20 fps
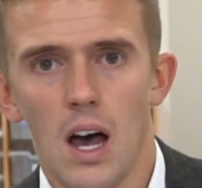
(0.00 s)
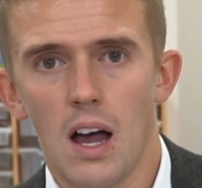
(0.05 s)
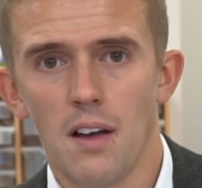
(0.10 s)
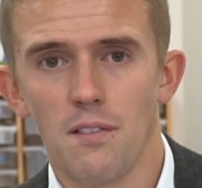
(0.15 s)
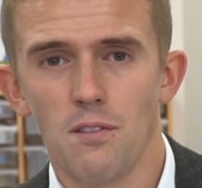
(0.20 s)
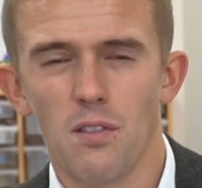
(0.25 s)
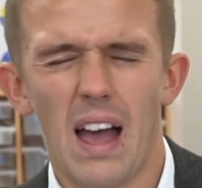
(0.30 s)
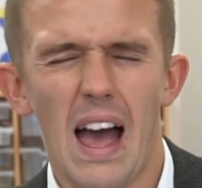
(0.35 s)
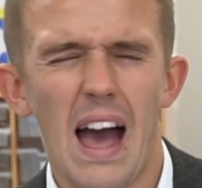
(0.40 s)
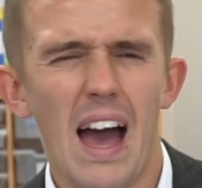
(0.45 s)

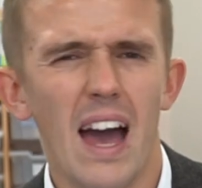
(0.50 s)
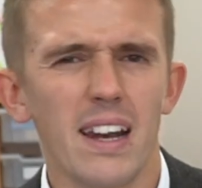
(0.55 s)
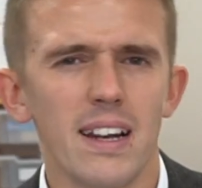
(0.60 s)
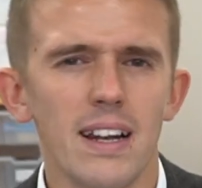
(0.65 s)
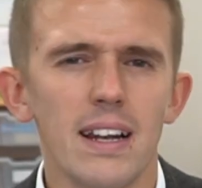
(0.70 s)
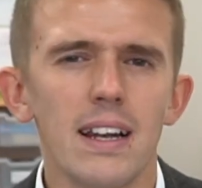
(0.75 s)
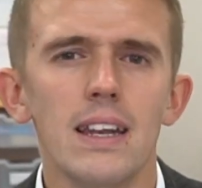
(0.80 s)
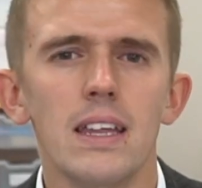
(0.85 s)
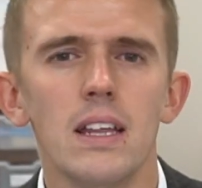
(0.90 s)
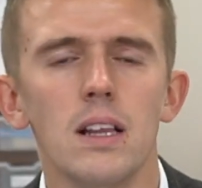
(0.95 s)
I've had
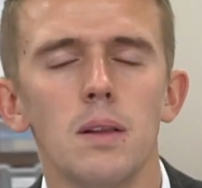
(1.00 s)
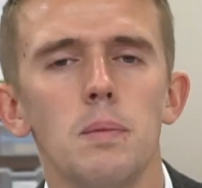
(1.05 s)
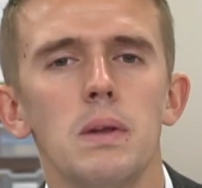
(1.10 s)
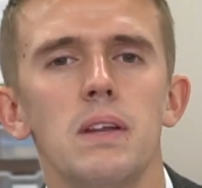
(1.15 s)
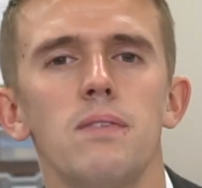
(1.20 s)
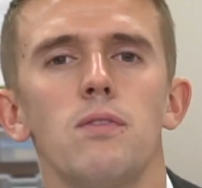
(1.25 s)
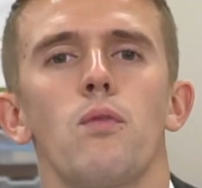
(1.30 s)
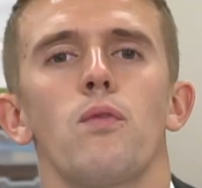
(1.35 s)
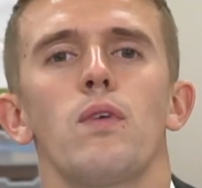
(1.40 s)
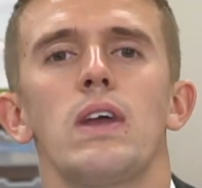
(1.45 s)
a little
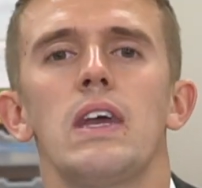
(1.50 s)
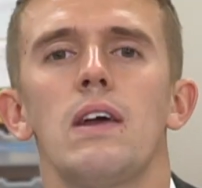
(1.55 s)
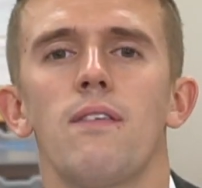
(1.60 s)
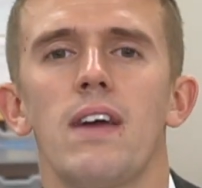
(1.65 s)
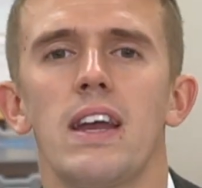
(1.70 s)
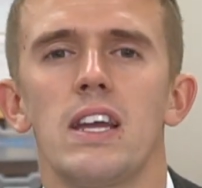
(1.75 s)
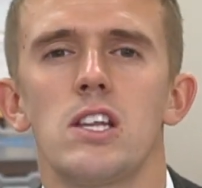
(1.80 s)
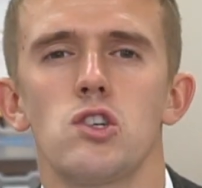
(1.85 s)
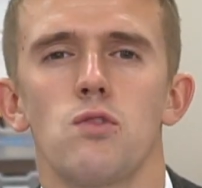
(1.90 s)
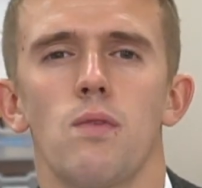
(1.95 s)
bit of a
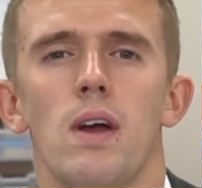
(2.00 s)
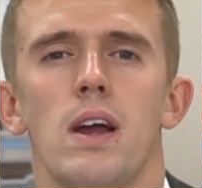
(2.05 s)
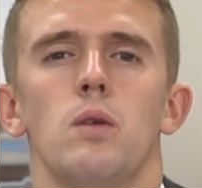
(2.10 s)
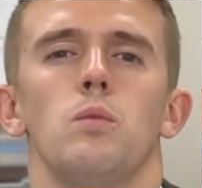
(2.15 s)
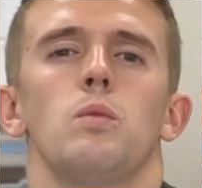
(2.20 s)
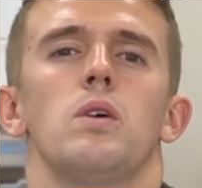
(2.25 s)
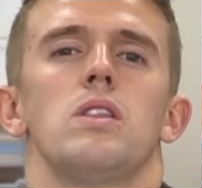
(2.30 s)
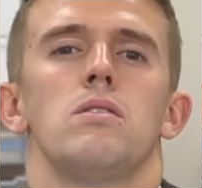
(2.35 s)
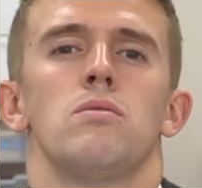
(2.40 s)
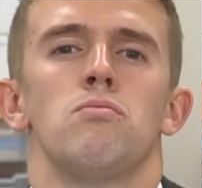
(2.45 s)
rearrange
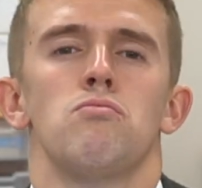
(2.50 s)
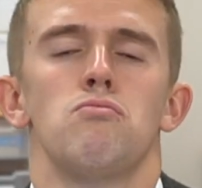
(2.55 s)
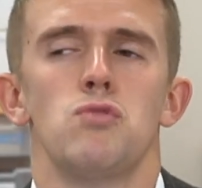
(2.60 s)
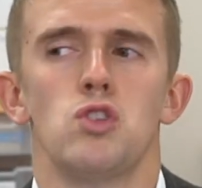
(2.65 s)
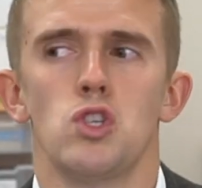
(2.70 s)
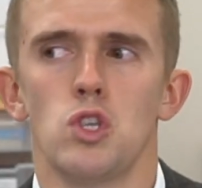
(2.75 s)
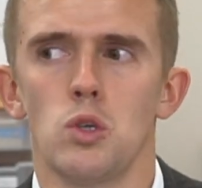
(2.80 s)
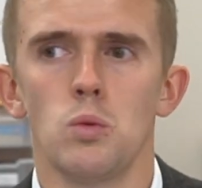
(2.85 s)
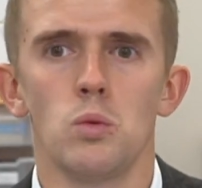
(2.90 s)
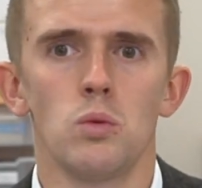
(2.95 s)
around with
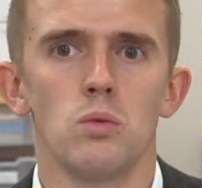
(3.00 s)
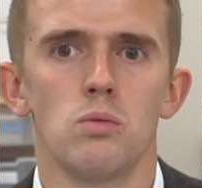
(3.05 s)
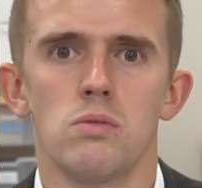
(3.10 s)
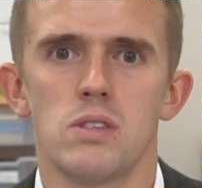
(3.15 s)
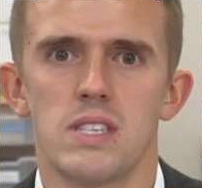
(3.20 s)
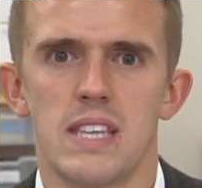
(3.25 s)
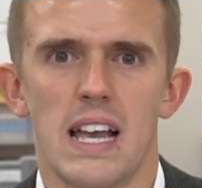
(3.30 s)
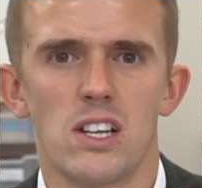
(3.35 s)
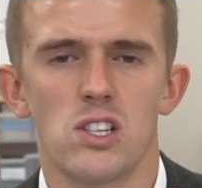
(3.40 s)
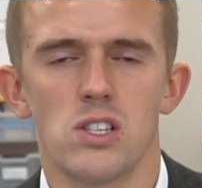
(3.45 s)
two
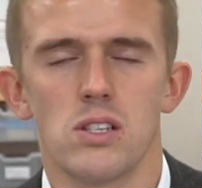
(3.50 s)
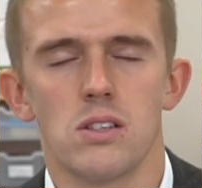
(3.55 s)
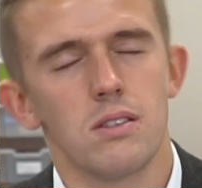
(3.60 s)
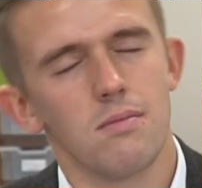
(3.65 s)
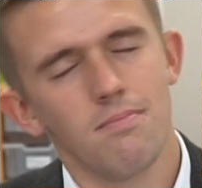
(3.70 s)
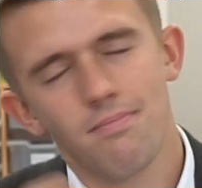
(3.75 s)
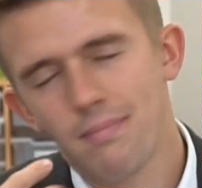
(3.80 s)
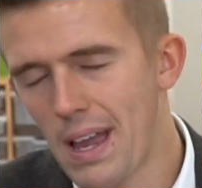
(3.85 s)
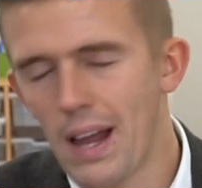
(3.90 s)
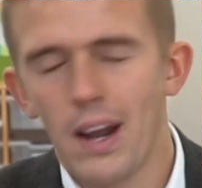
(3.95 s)
sections,
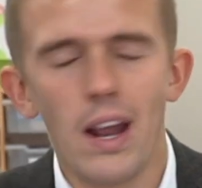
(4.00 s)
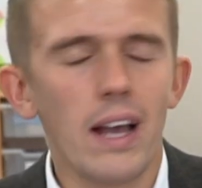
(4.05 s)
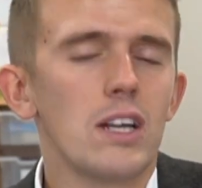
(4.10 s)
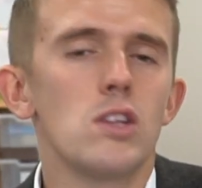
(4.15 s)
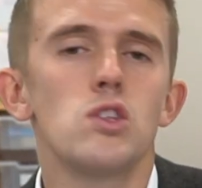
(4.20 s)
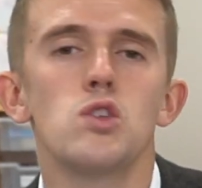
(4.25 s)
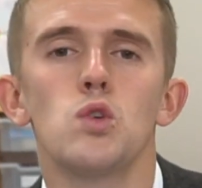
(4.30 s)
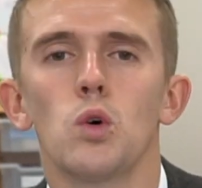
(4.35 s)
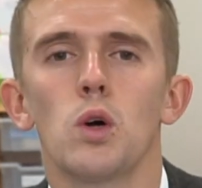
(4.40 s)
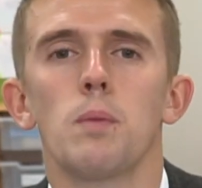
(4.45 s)
and I
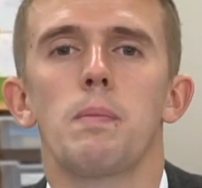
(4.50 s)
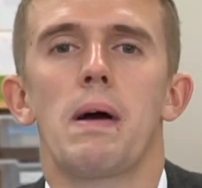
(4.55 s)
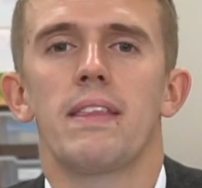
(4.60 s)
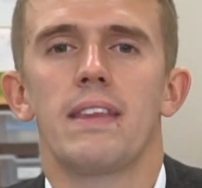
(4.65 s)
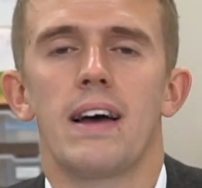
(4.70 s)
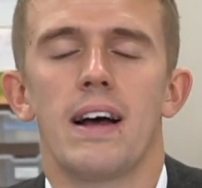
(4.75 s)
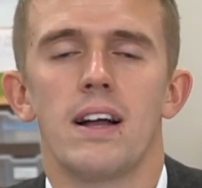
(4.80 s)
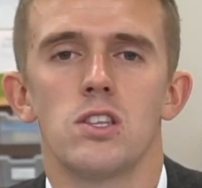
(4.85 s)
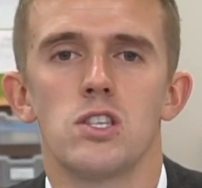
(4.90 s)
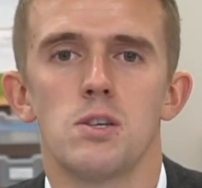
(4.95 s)
can talk about
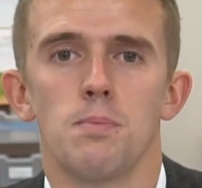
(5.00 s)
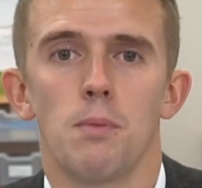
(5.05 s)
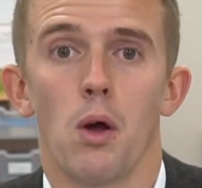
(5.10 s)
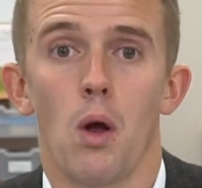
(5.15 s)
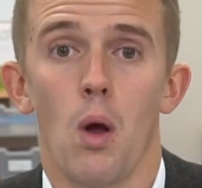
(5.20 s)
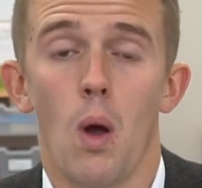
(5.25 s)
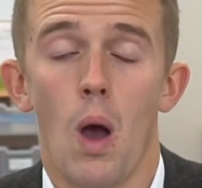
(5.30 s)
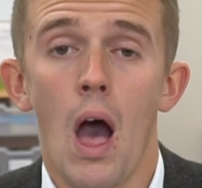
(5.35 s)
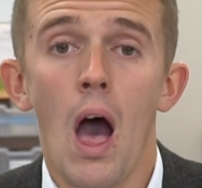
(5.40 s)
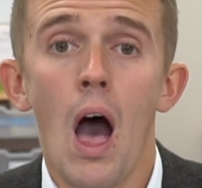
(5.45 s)
that
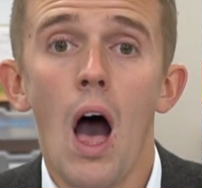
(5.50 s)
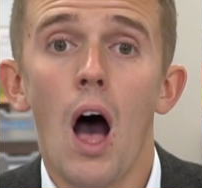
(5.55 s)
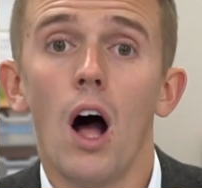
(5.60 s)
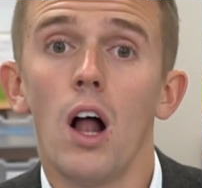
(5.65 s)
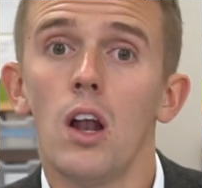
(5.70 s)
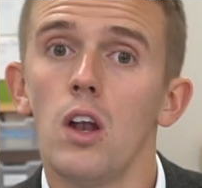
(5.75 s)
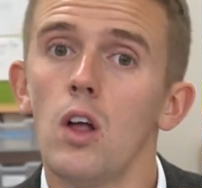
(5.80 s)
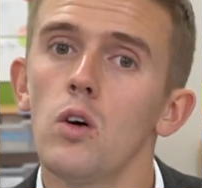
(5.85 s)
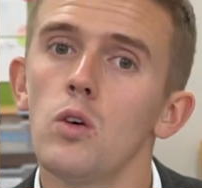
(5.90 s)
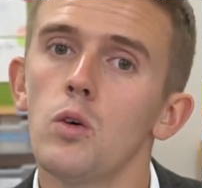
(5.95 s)
tomorrow,
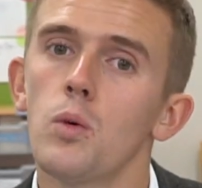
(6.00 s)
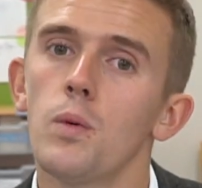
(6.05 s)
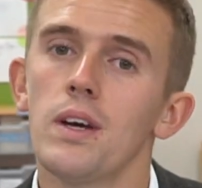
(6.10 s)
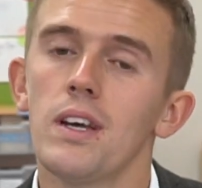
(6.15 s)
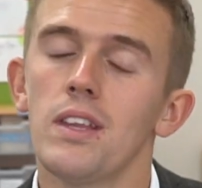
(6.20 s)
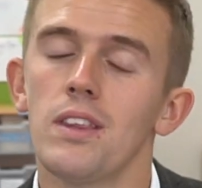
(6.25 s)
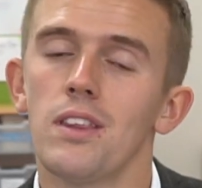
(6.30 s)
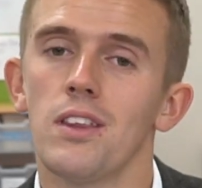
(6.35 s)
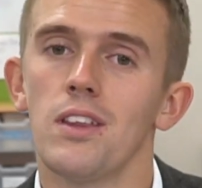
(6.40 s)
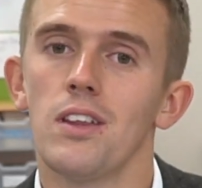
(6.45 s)
along
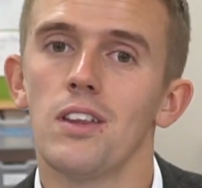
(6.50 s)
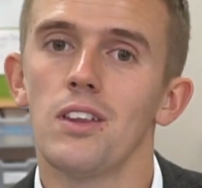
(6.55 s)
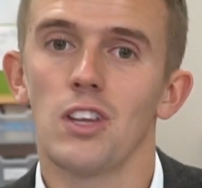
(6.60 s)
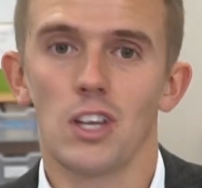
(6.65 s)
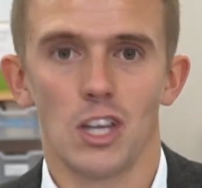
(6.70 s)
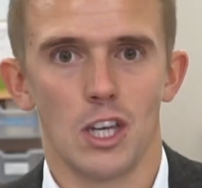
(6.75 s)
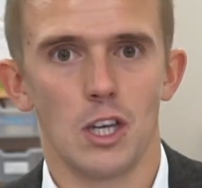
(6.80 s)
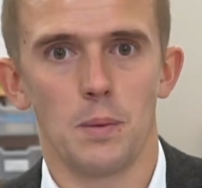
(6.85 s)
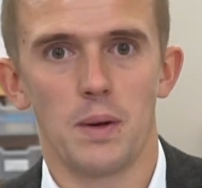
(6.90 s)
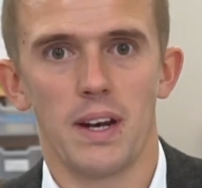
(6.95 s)
with
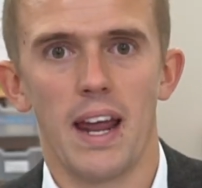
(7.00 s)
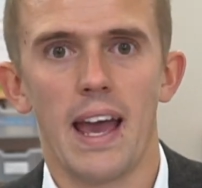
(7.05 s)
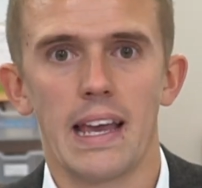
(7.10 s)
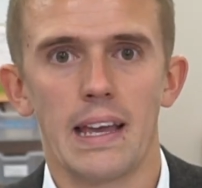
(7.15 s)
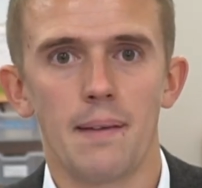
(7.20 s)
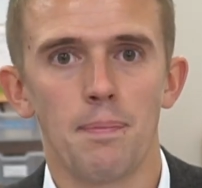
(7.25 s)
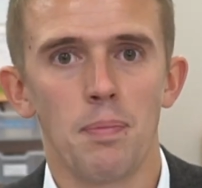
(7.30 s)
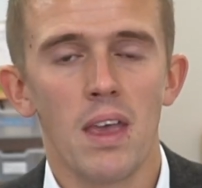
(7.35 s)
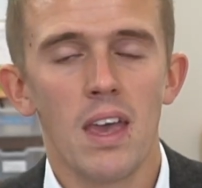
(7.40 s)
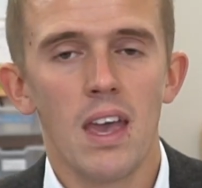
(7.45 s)
the
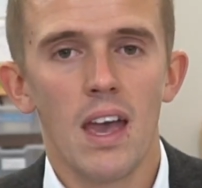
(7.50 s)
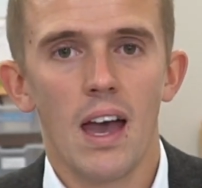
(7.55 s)
Q&A.